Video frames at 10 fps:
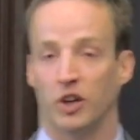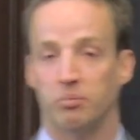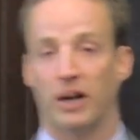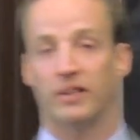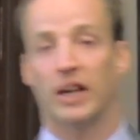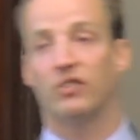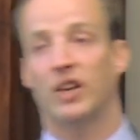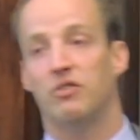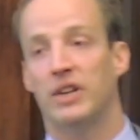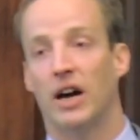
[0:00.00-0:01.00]
we expect that
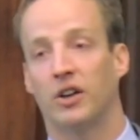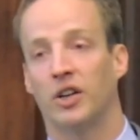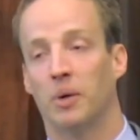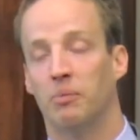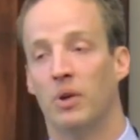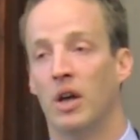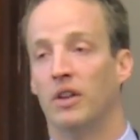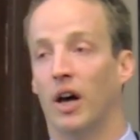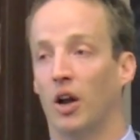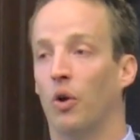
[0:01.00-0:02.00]
safety outcome
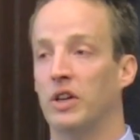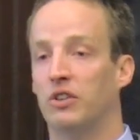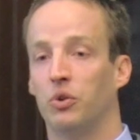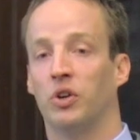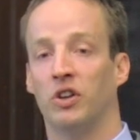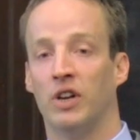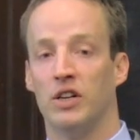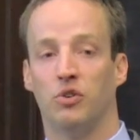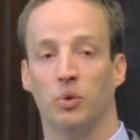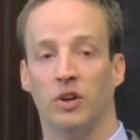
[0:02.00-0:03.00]
not only to
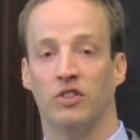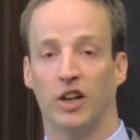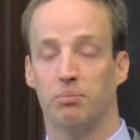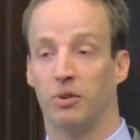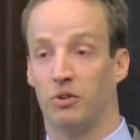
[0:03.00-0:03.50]
continue to exist,